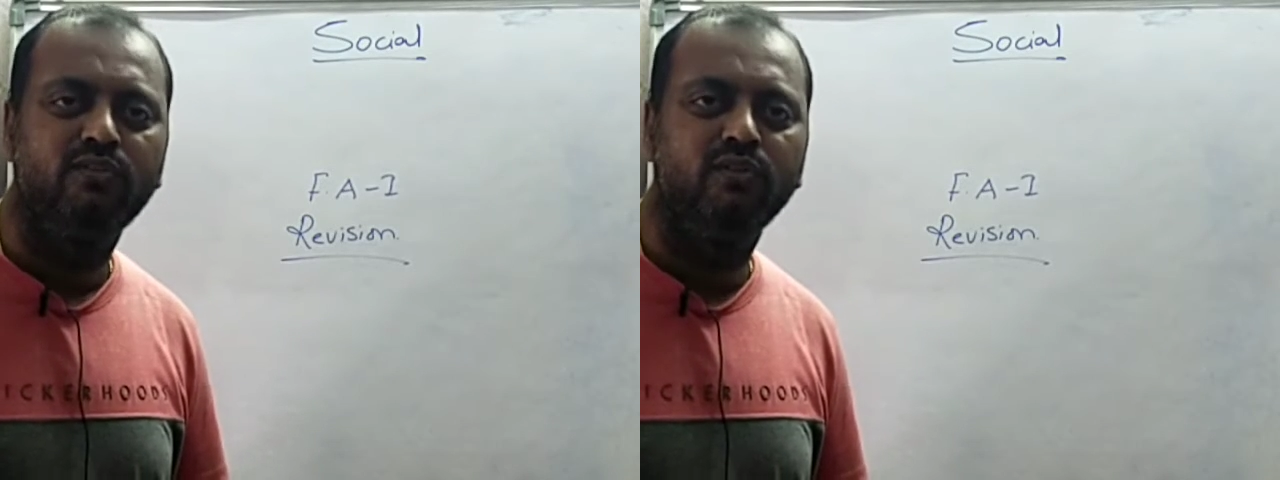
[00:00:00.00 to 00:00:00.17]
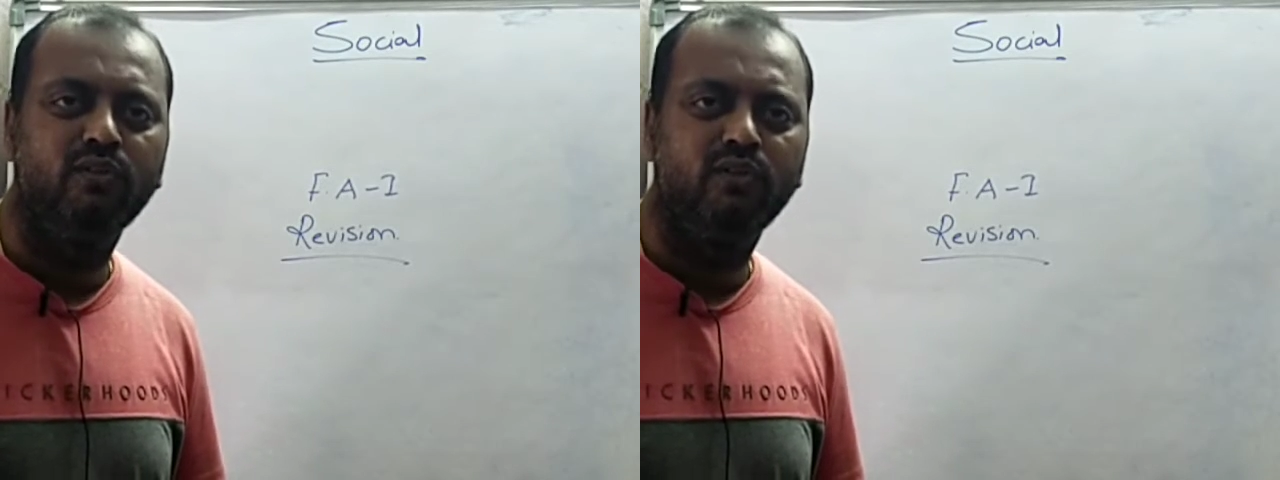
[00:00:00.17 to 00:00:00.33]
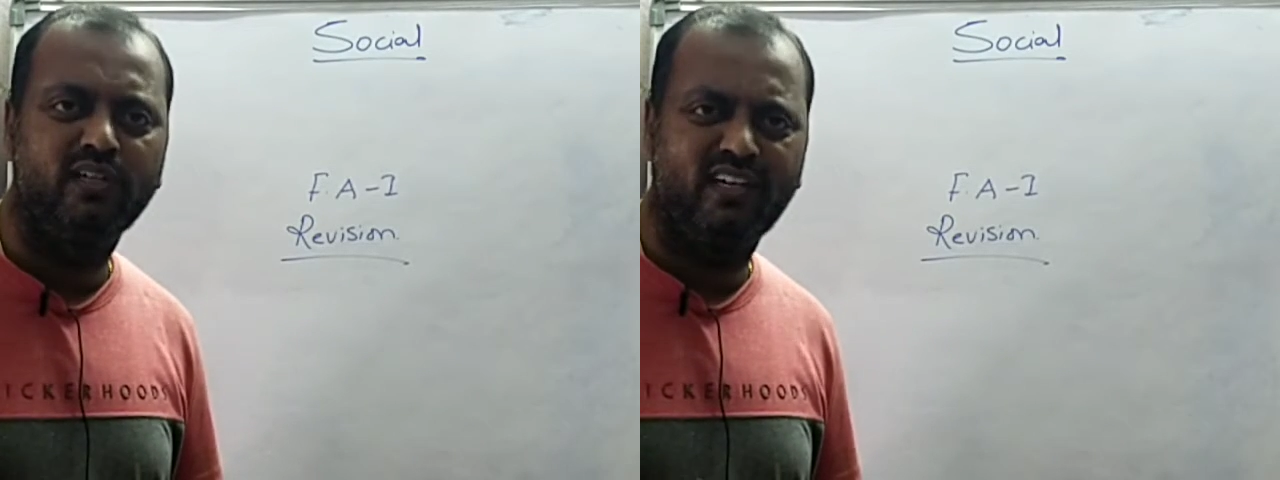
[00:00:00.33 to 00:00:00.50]

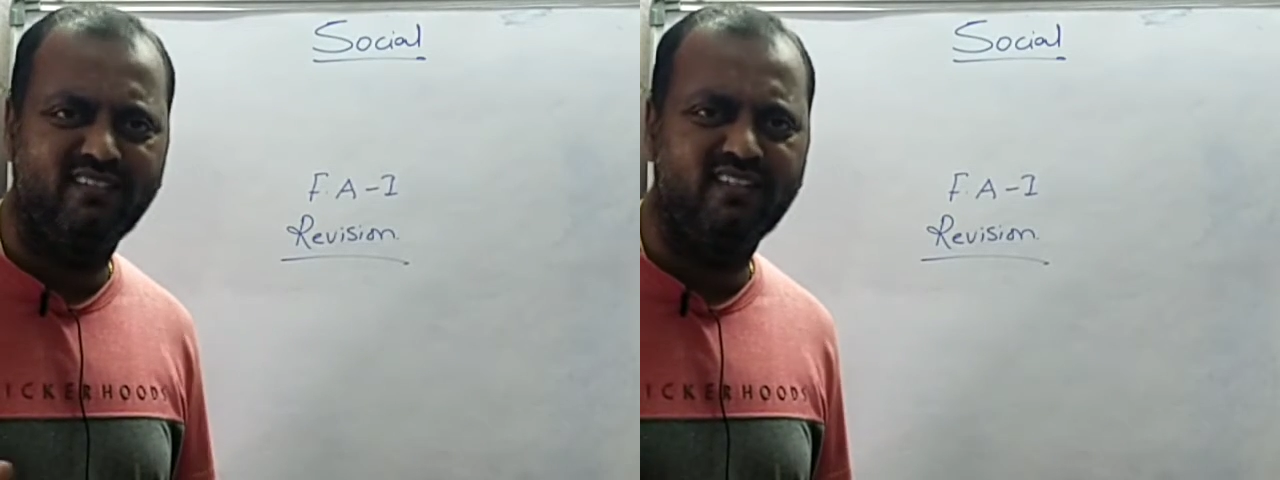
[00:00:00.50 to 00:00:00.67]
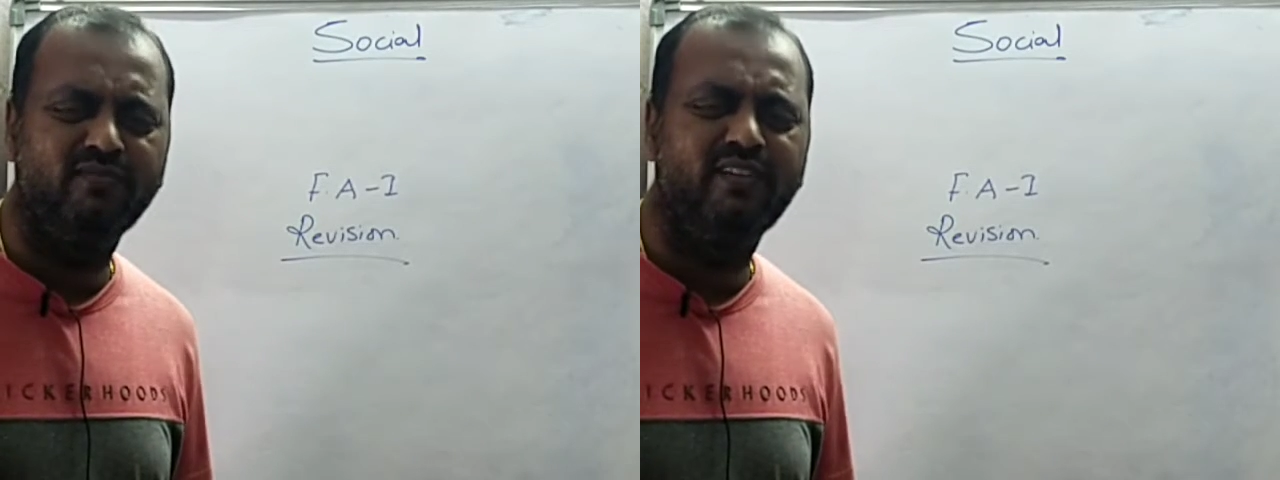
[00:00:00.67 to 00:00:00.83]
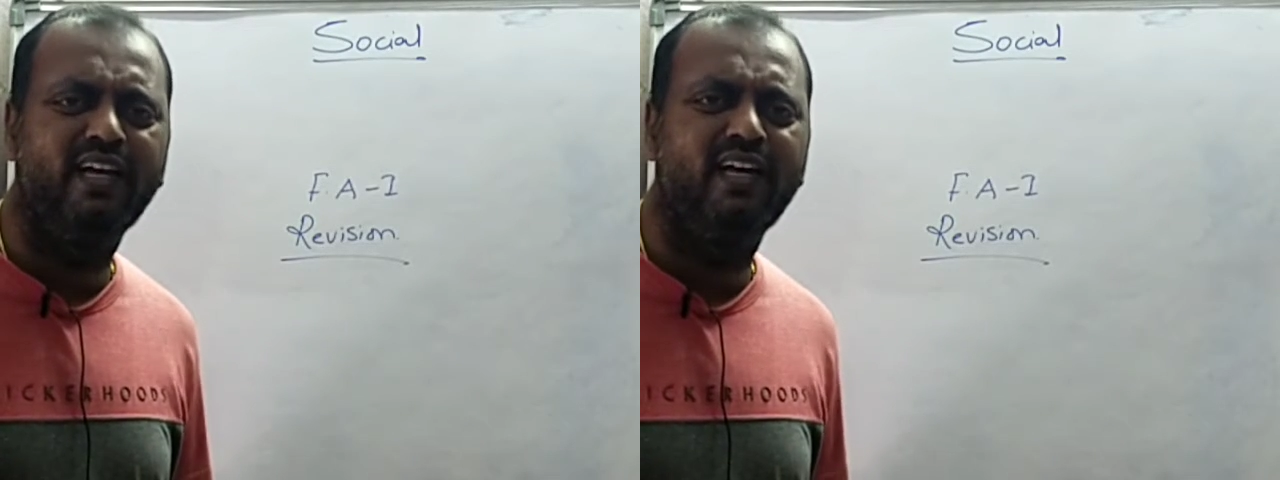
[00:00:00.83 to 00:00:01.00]
so crust
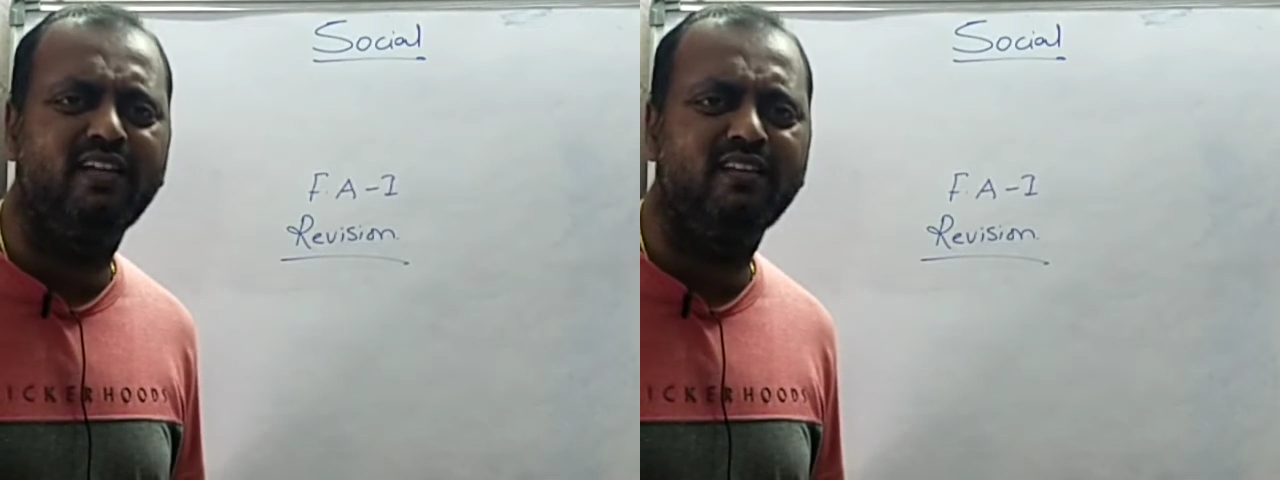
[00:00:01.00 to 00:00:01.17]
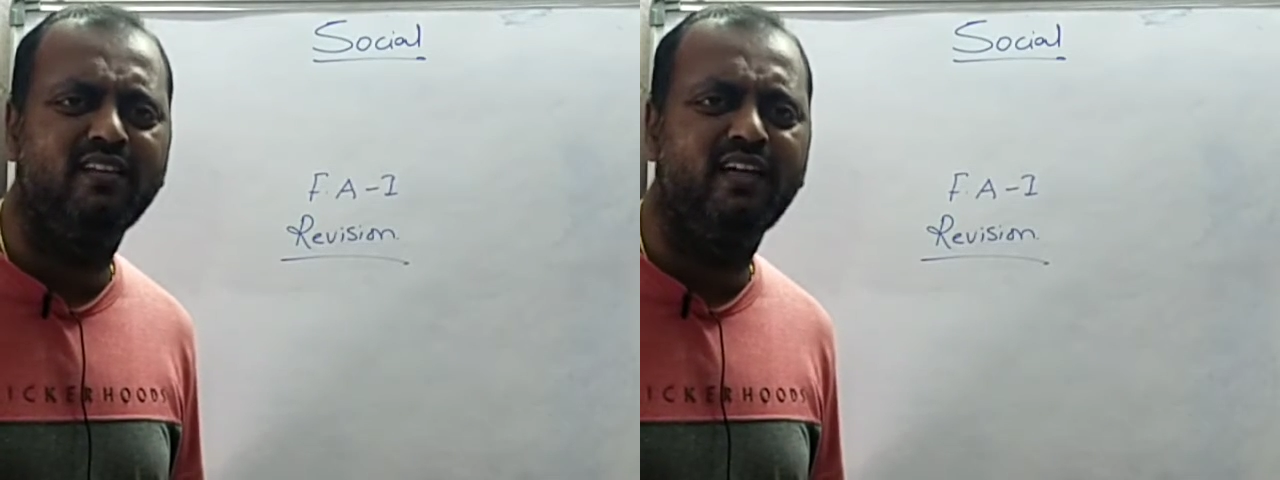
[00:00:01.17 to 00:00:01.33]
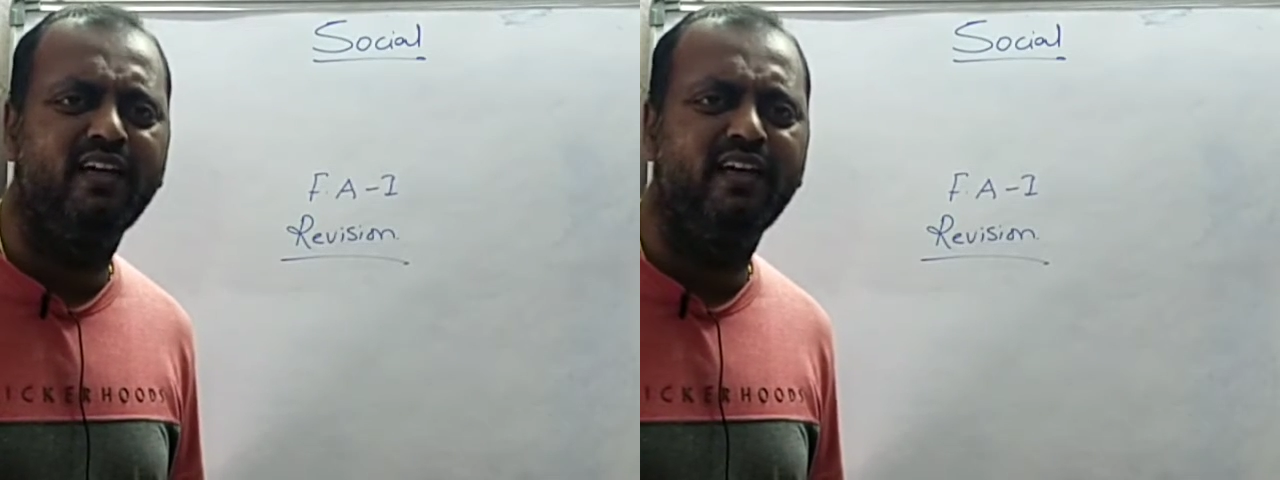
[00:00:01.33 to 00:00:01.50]
of the earth